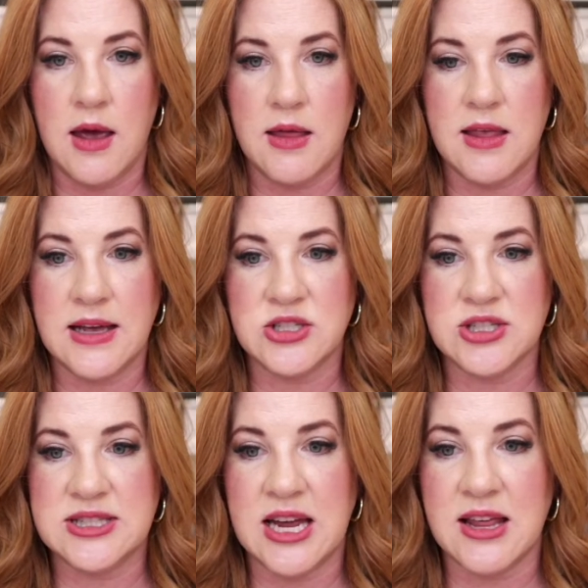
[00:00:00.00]
and they
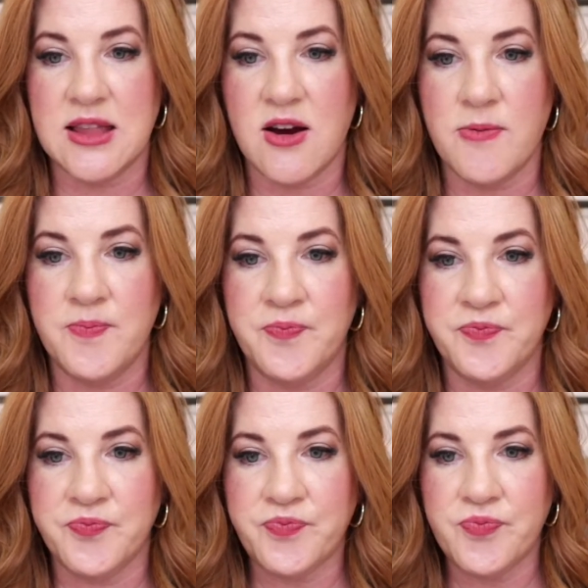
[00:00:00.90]
just stay in there.
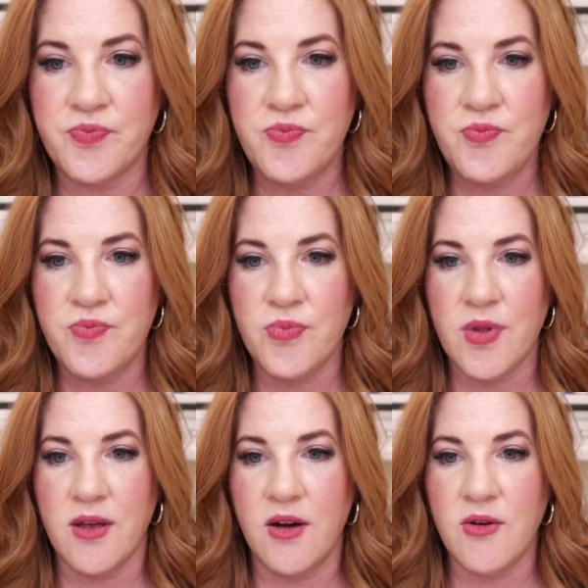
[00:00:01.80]

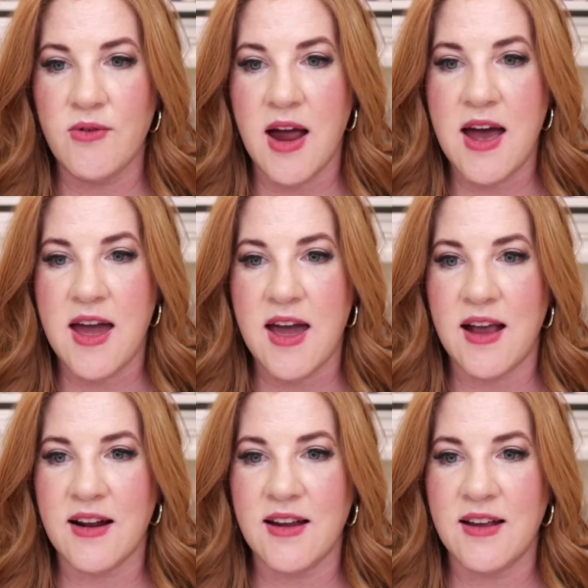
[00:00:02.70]
All
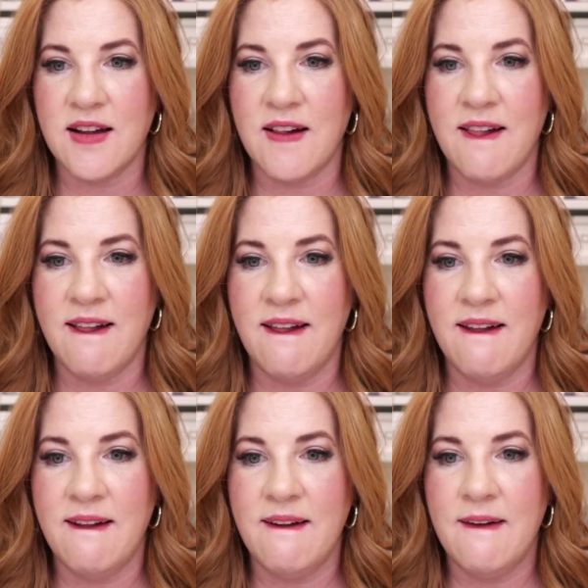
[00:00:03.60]
right.
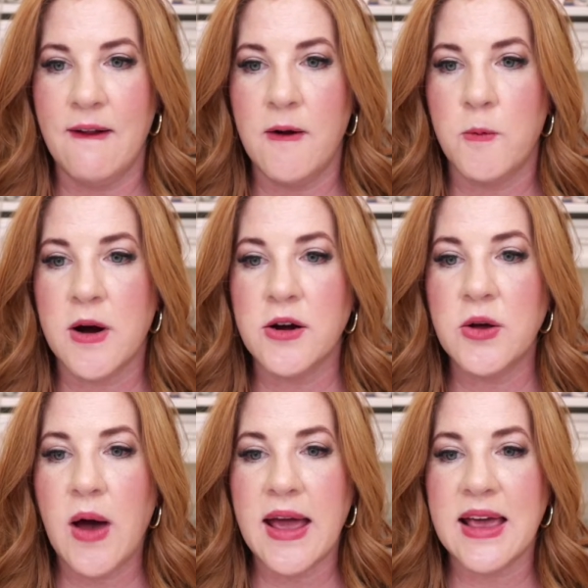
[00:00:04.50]
Where
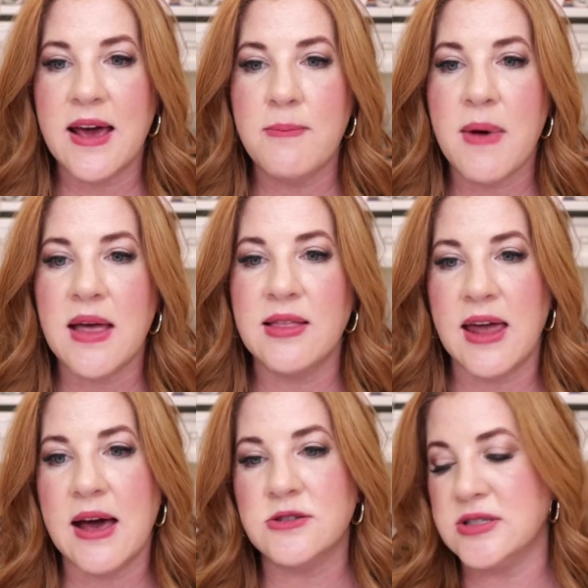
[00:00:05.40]
do I get my
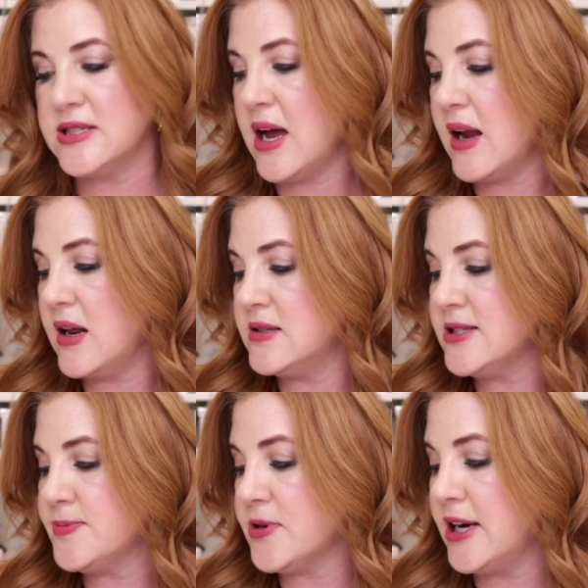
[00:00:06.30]
layout design
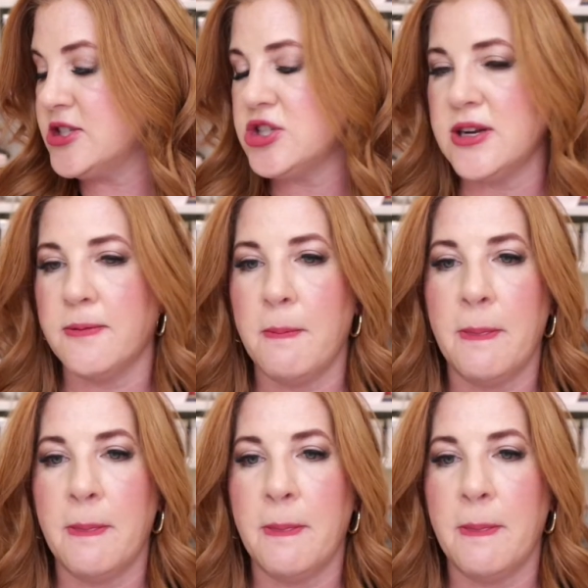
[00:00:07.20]
inspiration?